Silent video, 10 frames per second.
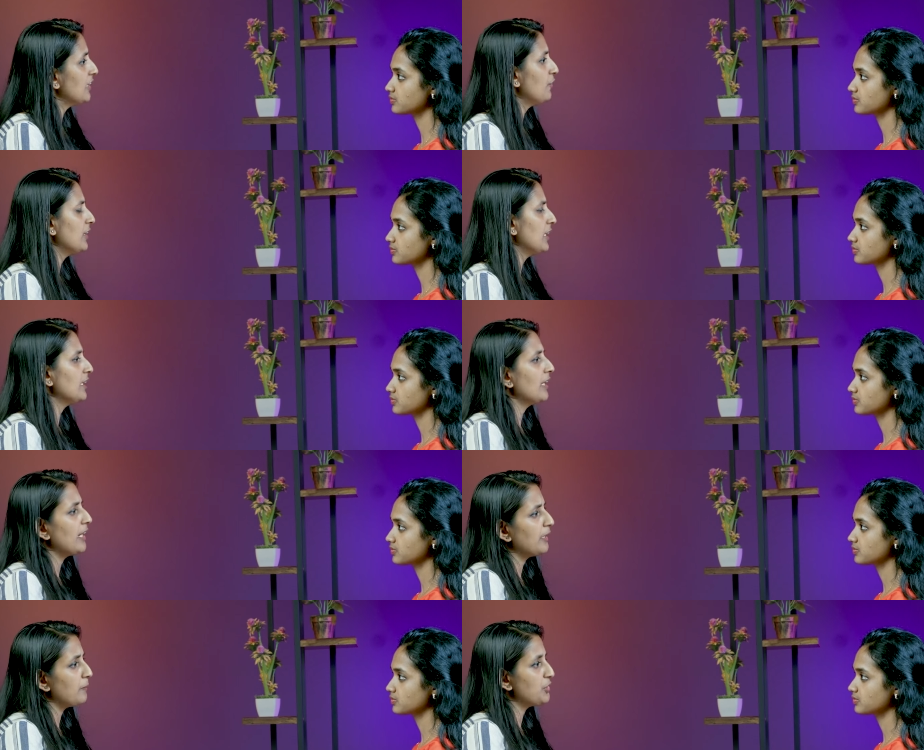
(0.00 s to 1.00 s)
Speaker 1: if you're getting an
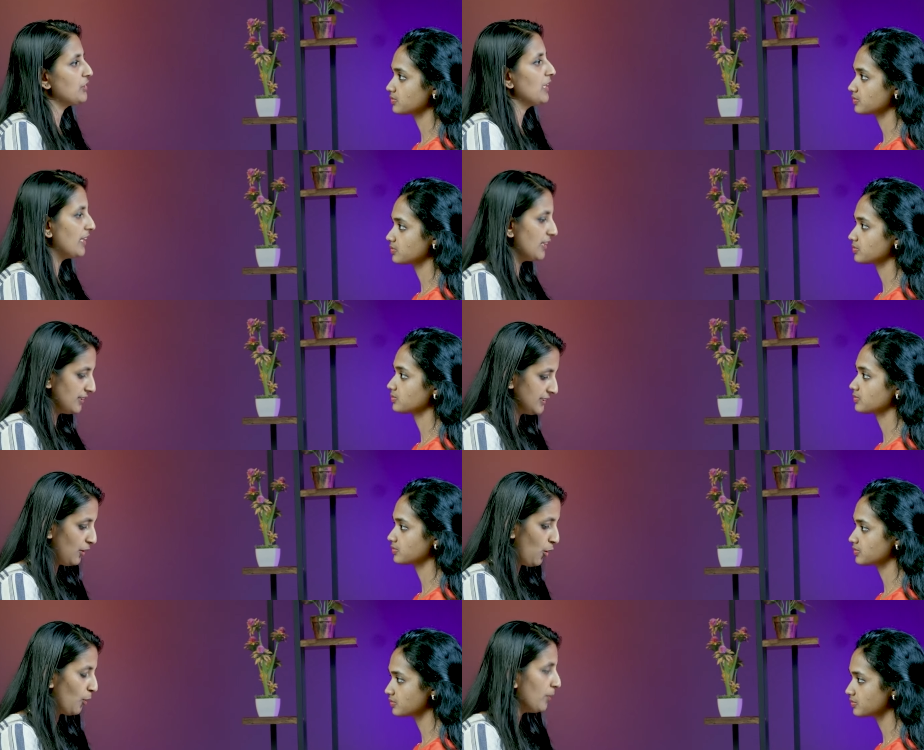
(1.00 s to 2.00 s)
admission in a nursing
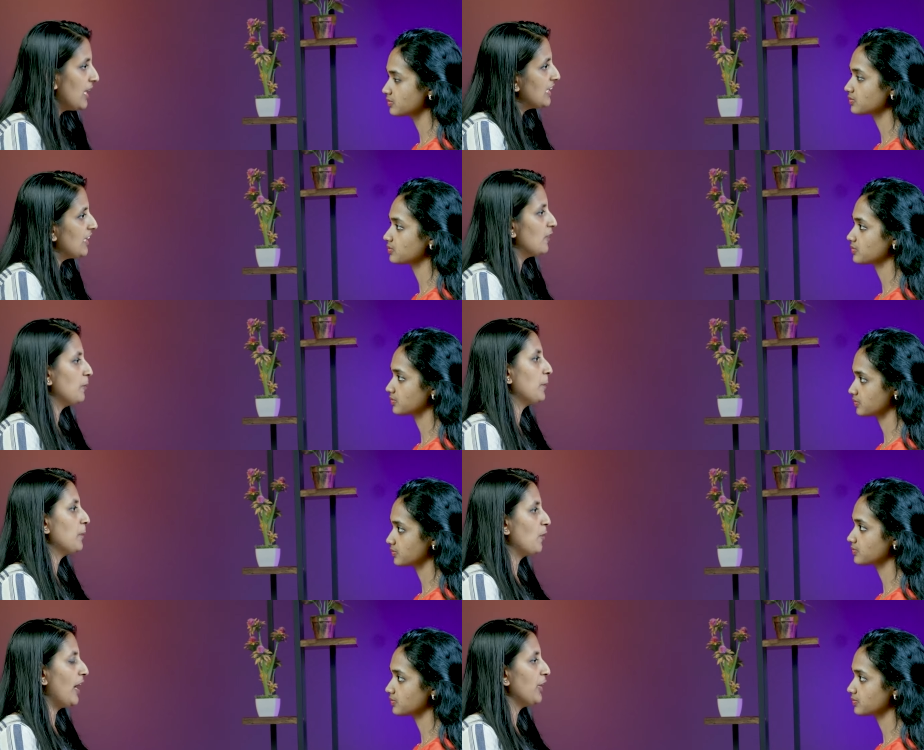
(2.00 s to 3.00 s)
home, they will be
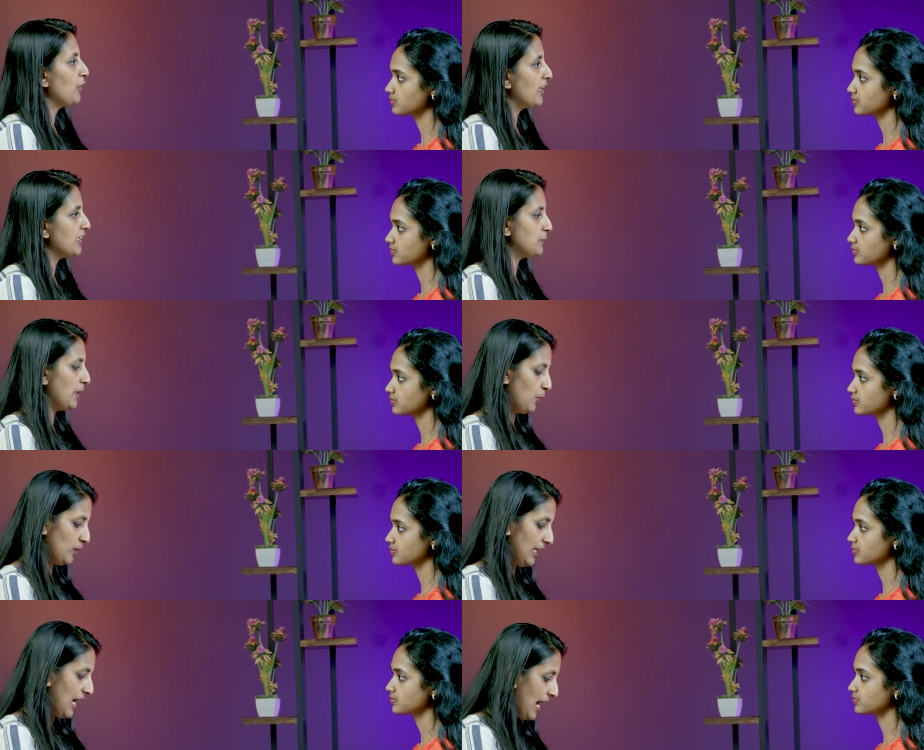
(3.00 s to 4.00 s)
providing your husband with
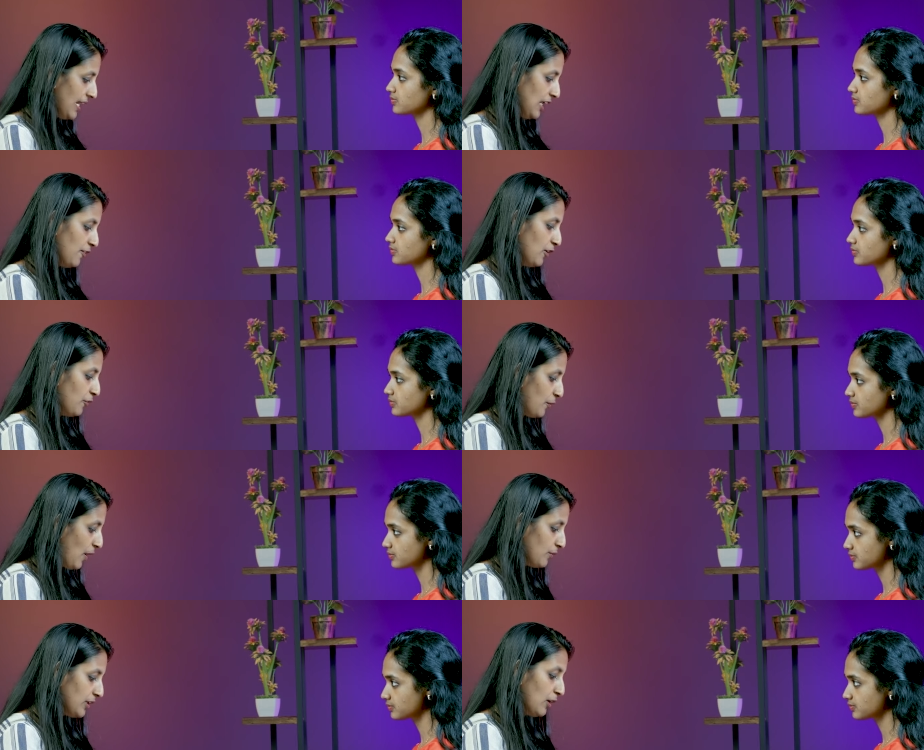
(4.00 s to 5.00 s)
the high level of
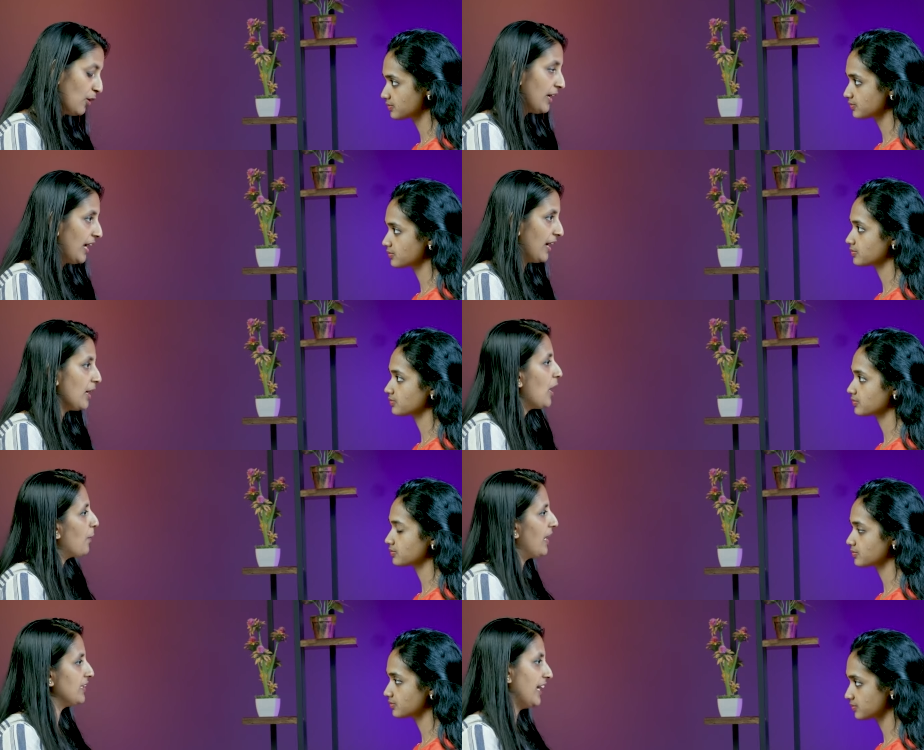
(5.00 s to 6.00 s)
round-the-clock care
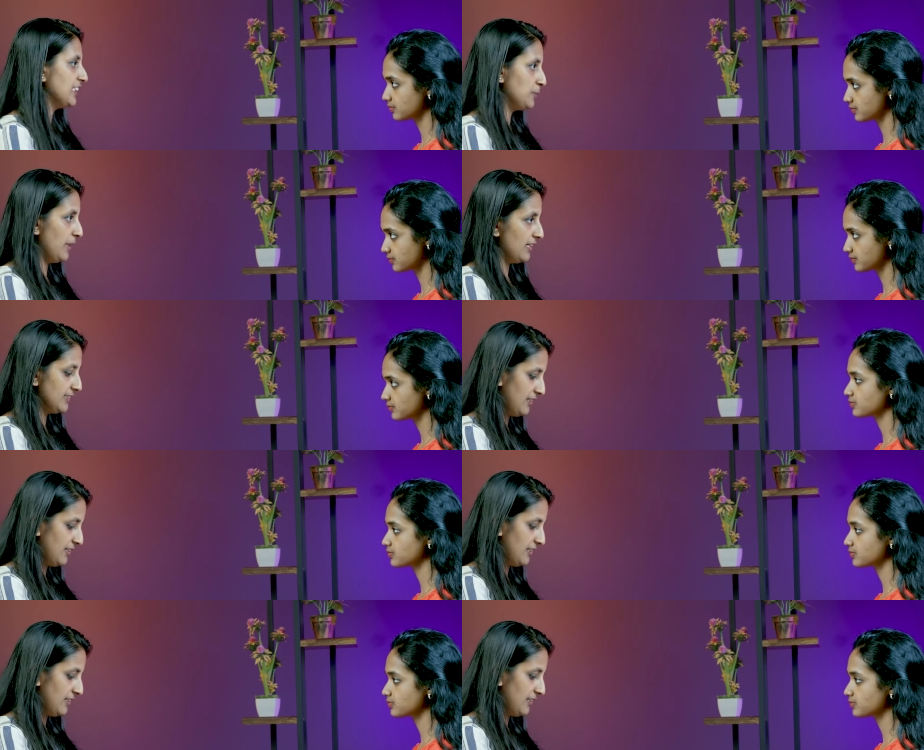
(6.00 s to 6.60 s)
by the experienced